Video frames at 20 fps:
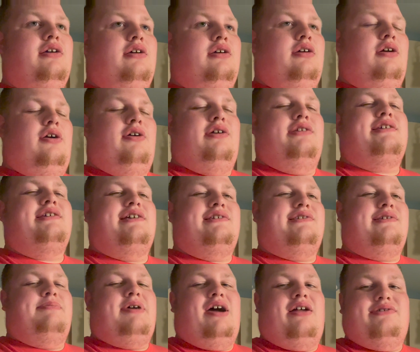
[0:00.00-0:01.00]
or it takes
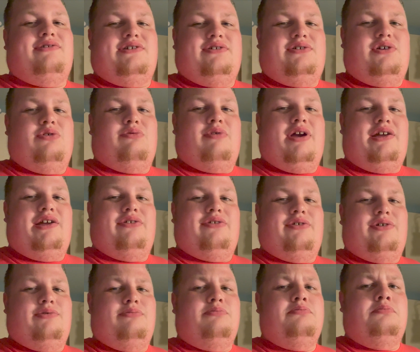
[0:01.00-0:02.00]
about till your
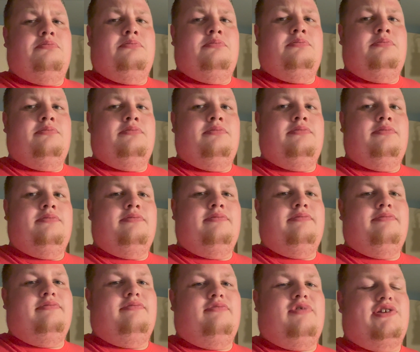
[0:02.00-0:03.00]
regular
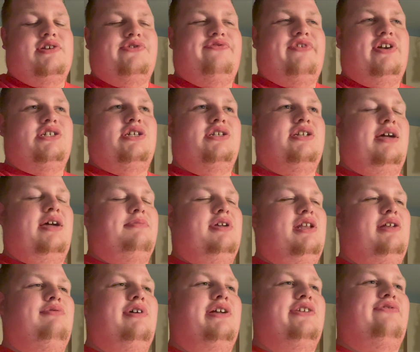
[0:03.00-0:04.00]
reservation time
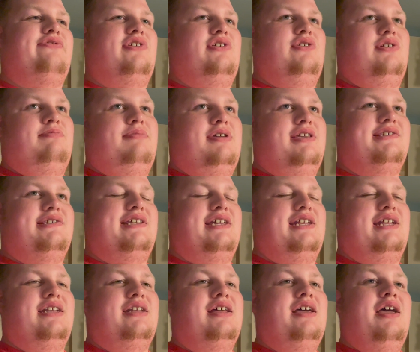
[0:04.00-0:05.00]
anyways for you to be
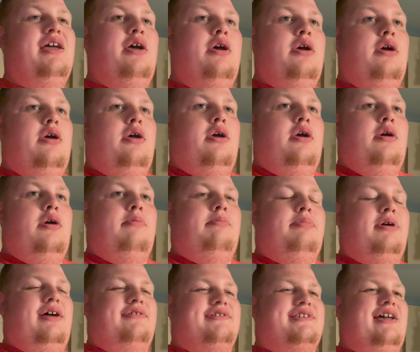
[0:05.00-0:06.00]
seated.
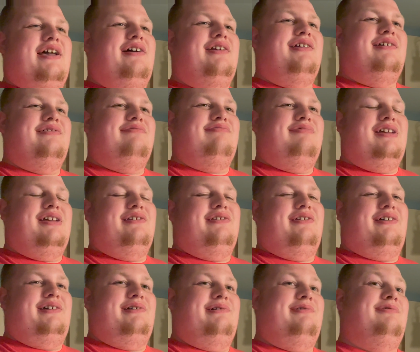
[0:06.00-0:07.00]
But I was kind of getting
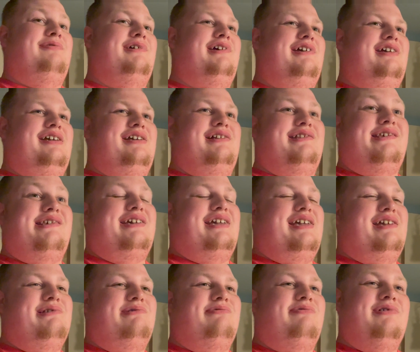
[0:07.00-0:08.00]
like, okay, it's like
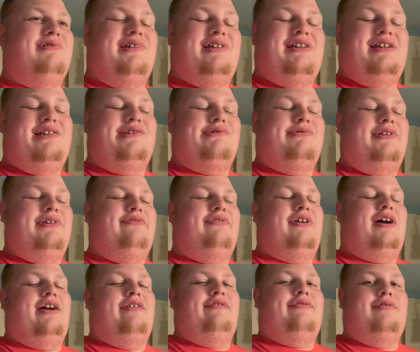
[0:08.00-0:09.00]
8:20,
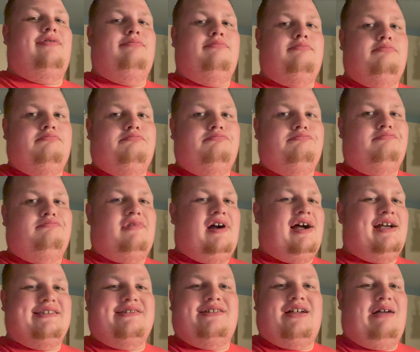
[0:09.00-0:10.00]
8:25.
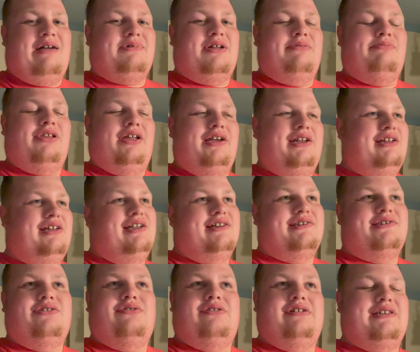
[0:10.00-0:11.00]
I stopped complaining
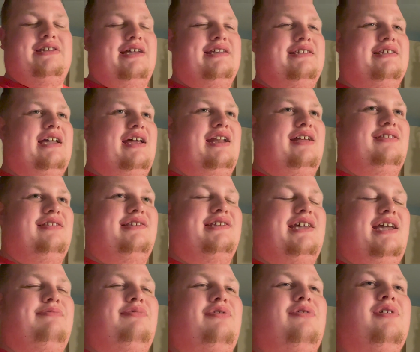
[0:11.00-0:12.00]
as soon as I sat at the
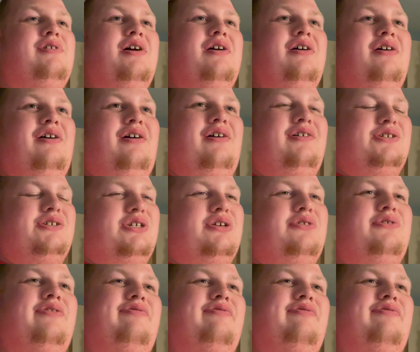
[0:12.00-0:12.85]
table. I'll show a